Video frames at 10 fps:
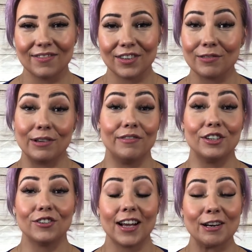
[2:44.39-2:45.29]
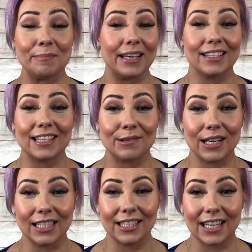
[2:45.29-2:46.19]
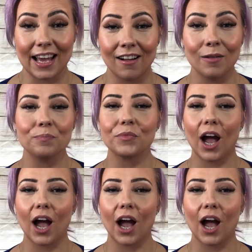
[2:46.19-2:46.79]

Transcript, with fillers: refrigerator because they were on sale.